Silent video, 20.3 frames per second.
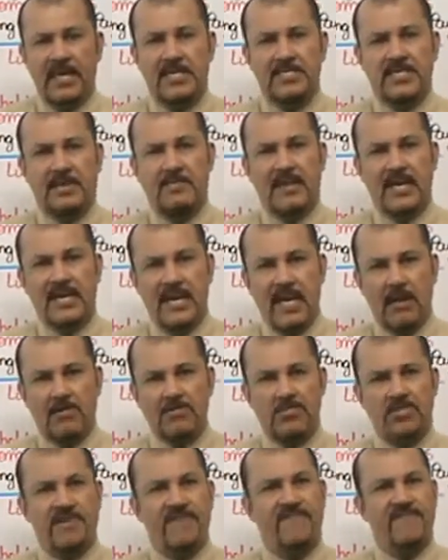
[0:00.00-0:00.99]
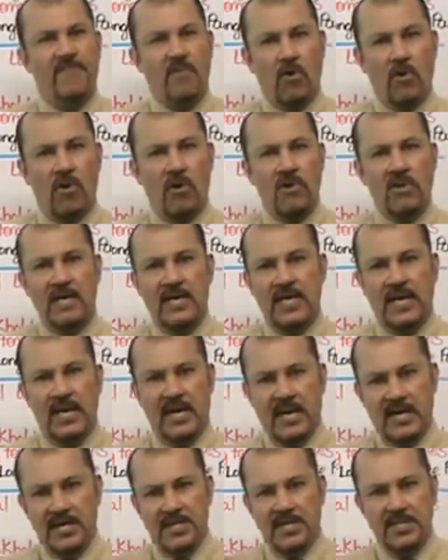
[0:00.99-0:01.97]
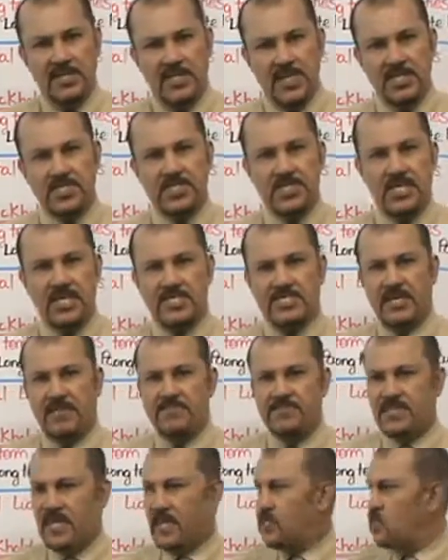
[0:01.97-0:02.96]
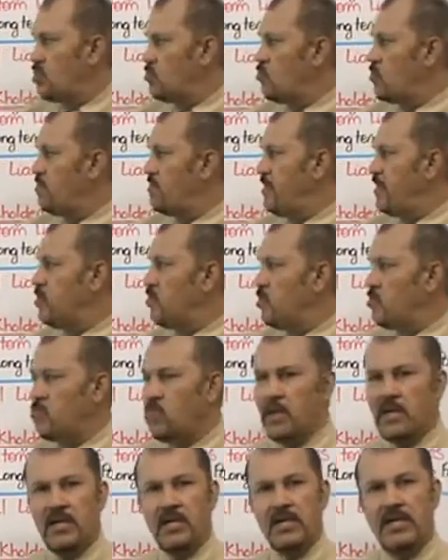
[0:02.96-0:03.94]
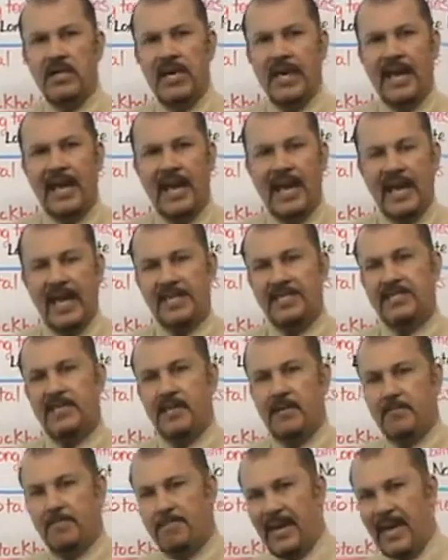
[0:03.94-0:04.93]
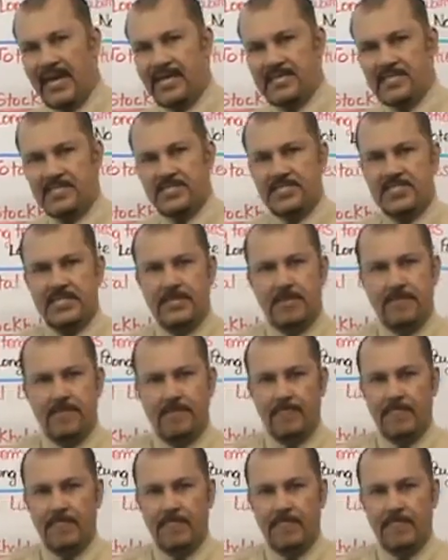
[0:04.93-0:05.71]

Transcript: Some accounts that fall under this subsection would be goodwill and patents.